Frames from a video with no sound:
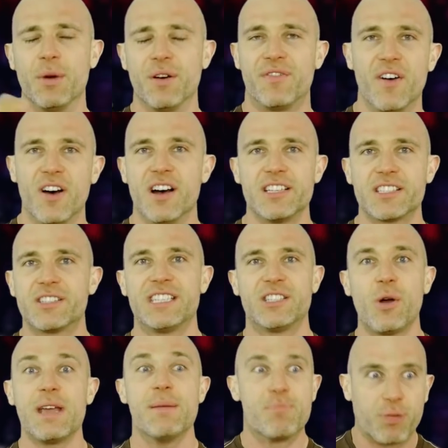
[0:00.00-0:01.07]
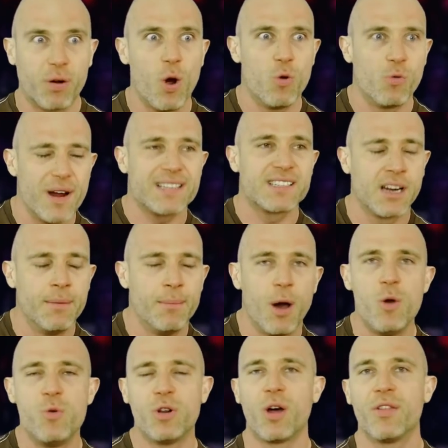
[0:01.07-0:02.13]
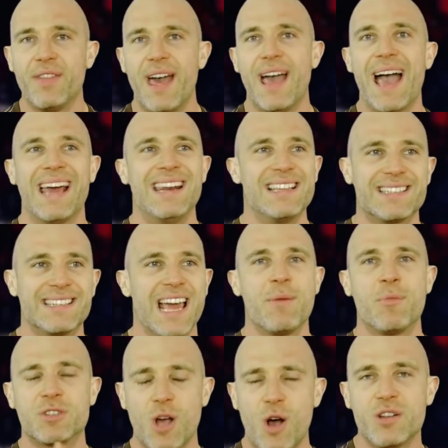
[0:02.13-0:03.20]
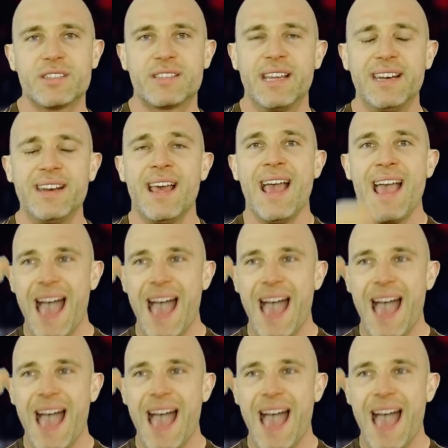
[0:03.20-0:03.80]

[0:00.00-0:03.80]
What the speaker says: him at first, because he's not in pro wrestler mode on there, and his name was Austin,